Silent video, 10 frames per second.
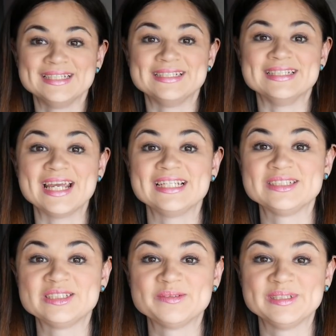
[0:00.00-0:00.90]
Today's
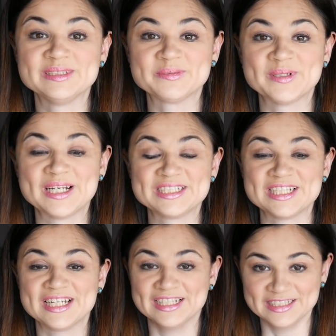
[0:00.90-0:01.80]
YouTube
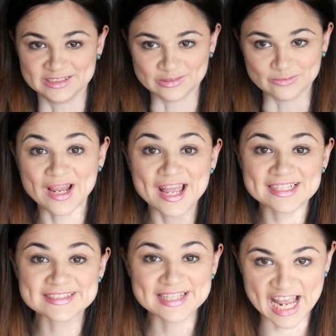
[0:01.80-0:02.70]
inspiration is
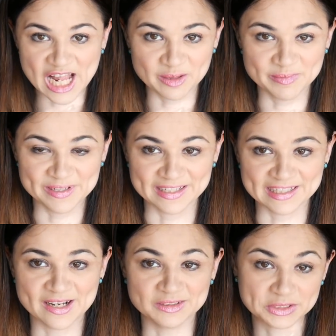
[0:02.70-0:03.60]
Grace Helbig.
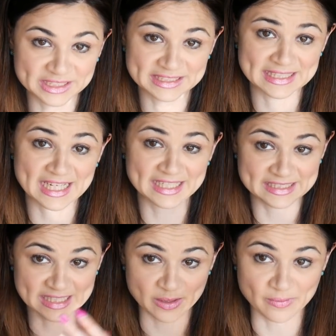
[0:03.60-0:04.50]
Now, she's not a
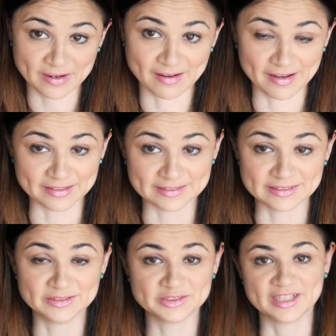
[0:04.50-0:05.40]
DIY goddess,
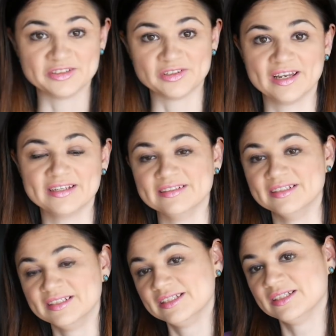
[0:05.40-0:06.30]
and usually I try and
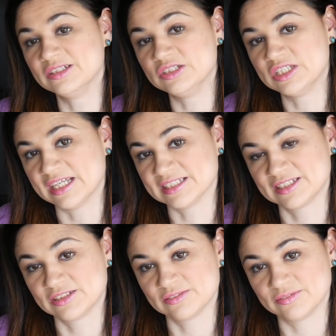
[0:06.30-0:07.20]

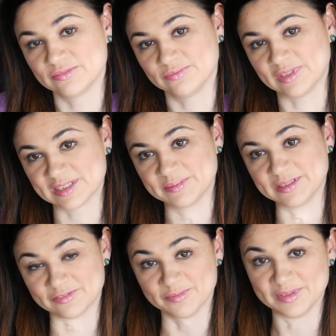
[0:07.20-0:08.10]
test
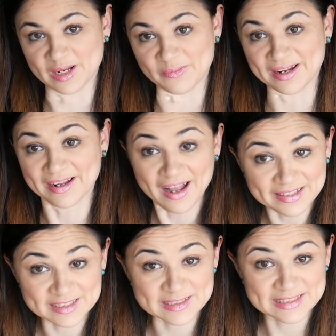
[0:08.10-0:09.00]
recipes from DIY
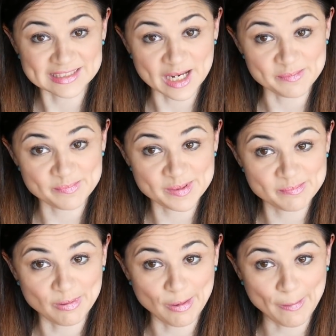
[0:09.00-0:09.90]
goddess type
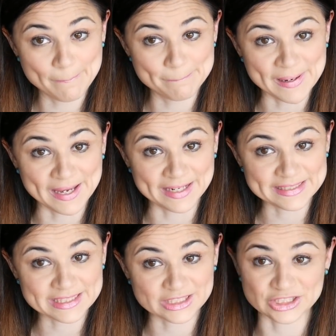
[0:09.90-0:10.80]
people, but
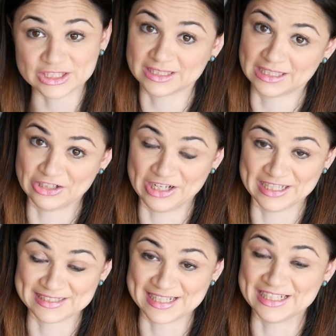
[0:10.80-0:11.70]
she's
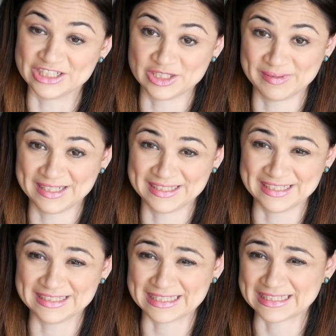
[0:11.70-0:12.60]
hilarious, and she made
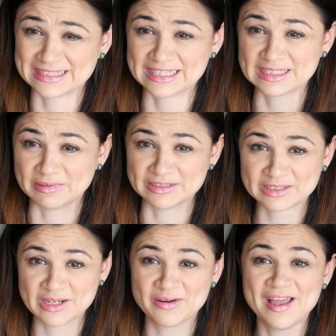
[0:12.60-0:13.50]
these like 6
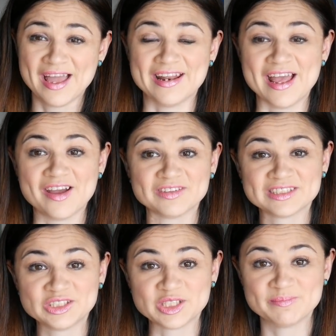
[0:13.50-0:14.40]
months ago, and ever
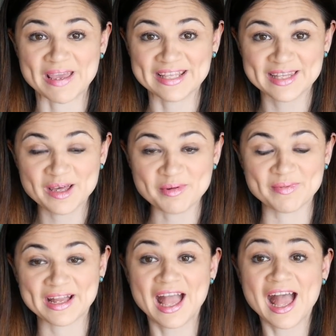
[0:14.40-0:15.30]
since she made them, I'm
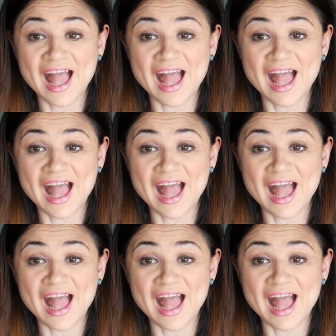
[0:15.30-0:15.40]
like,